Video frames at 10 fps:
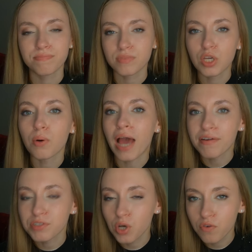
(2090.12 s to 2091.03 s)
you don't have
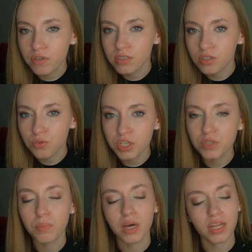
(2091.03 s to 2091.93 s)
to go over to Twitch,
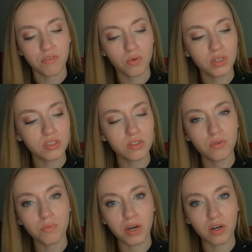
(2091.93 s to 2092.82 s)
but if you want to,
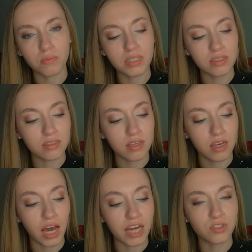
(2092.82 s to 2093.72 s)
by all means,
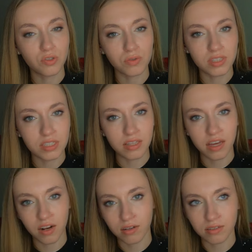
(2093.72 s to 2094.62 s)
I do see
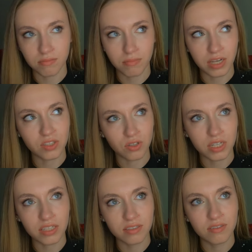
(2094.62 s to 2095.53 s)
that on my
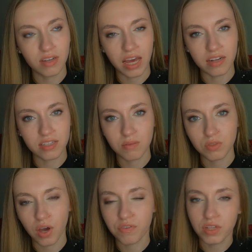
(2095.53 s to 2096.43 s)
screen ahead of time,
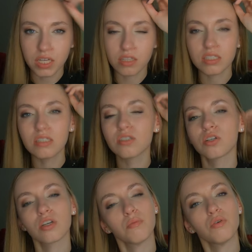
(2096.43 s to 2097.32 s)
so I feel like it's easier
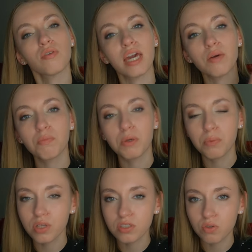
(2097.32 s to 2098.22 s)
to communicate with
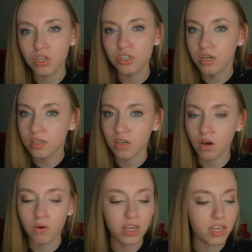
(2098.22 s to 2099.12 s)
people on Twitch.
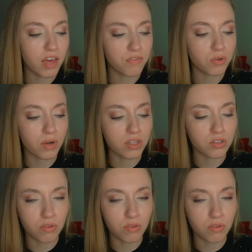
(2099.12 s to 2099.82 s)
So if you'd rather do